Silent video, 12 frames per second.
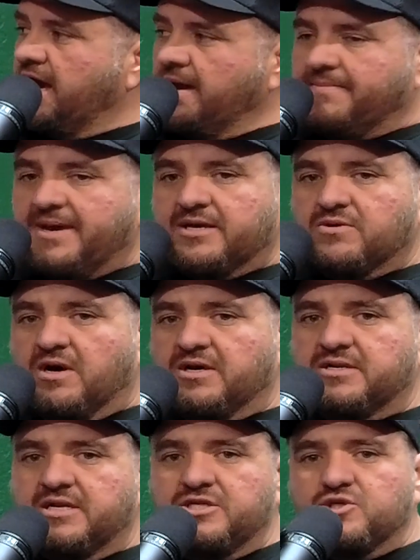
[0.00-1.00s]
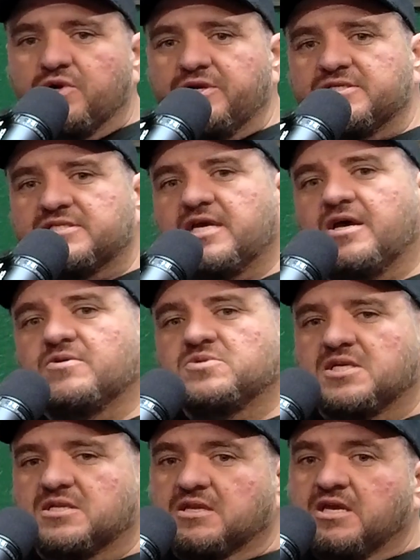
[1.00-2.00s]
Yeah, man. Go out and enjoy yourselves.
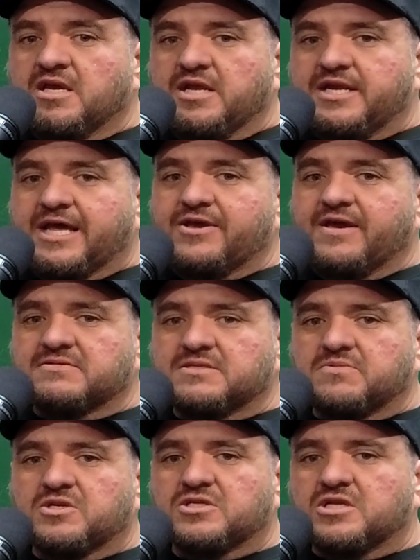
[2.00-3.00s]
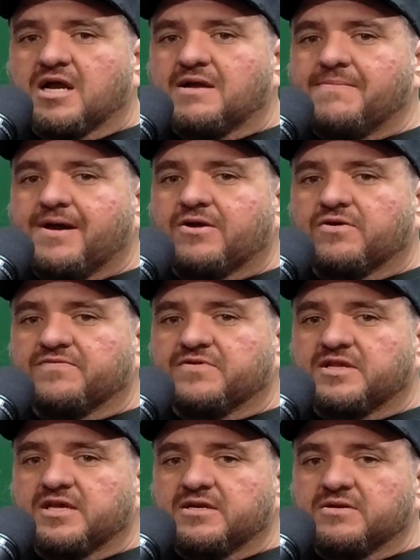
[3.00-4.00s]
And now you have something to talk about over
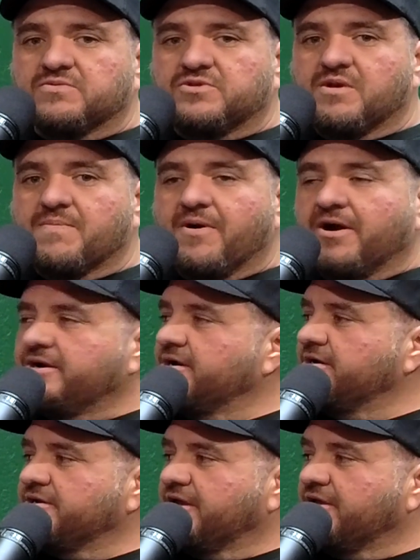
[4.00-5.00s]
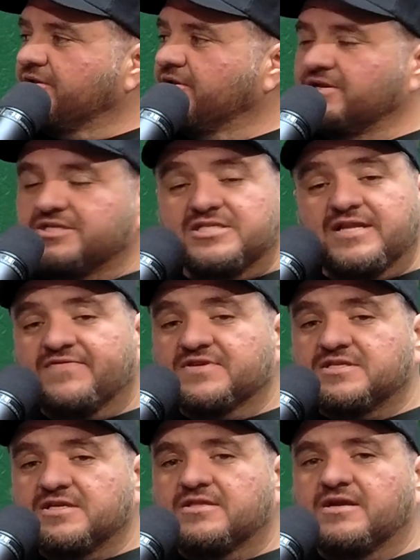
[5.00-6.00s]
dinner with your partner. You don't just have to
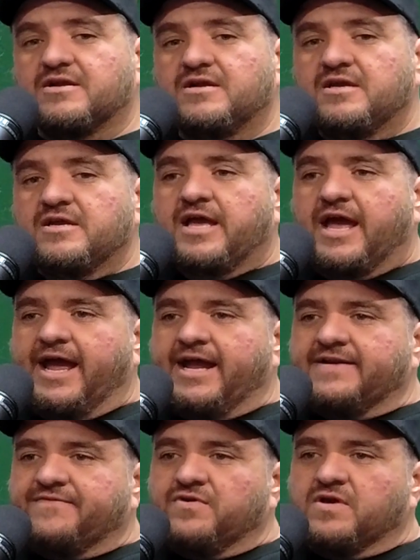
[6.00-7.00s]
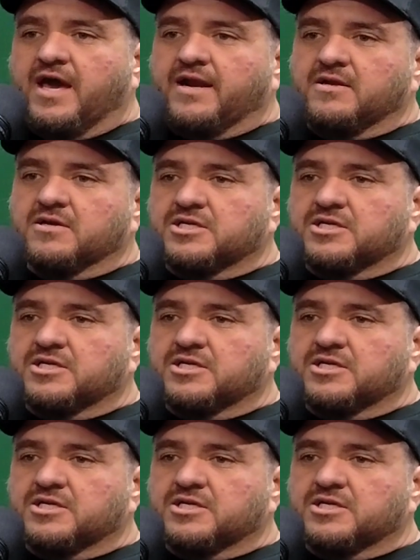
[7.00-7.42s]
sit there. And if you got to look